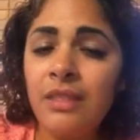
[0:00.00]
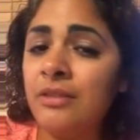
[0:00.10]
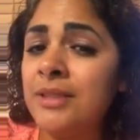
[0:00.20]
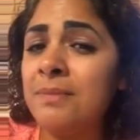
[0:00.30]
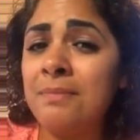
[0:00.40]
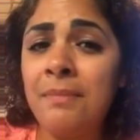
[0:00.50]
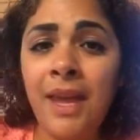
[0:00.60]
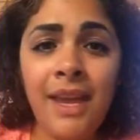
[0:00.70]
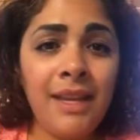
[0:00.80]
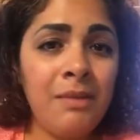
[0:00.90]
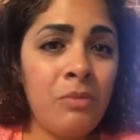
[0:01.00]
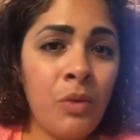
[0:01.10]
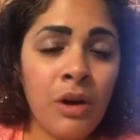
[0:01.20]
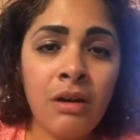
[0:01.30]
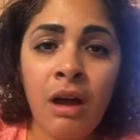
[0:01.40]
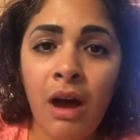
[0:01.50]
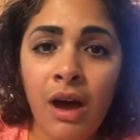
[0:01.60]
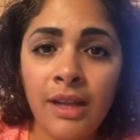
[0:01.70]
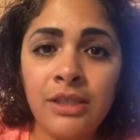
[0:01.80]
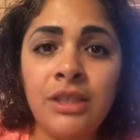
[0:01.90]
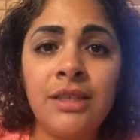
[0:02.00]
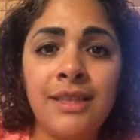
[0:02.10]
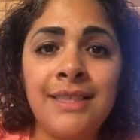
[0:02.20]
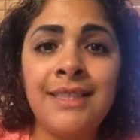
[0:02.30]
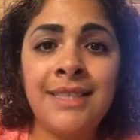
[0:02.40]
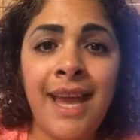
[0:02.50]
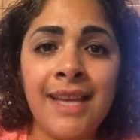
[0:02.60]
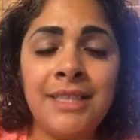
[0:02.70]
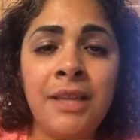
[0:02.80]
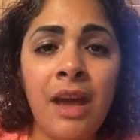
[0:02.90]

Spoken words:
There's many more cons to this test.